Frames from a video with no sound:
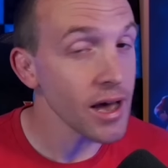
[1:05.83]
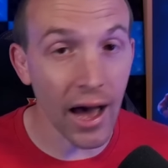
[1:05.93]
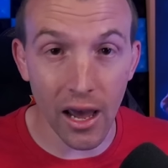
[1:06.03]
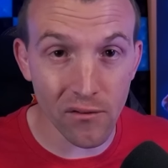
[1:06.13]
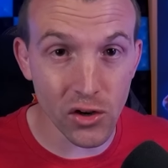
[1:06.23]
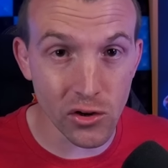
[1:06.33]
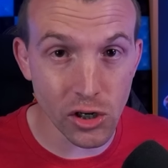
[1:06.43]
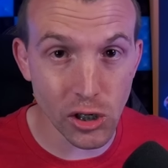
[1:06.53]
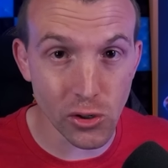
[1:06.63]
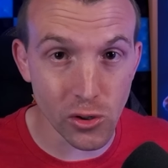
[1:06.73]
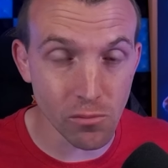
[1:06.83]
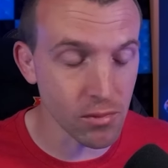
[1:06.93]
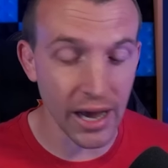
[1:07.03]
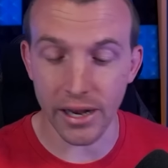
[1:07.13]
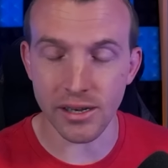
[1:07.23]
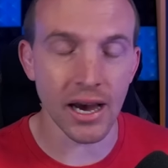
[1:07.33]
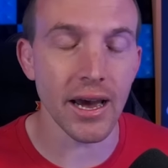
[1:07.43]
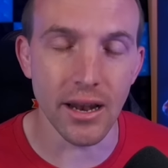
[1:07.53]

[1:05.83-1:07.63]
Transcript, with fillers: I have done judo my entire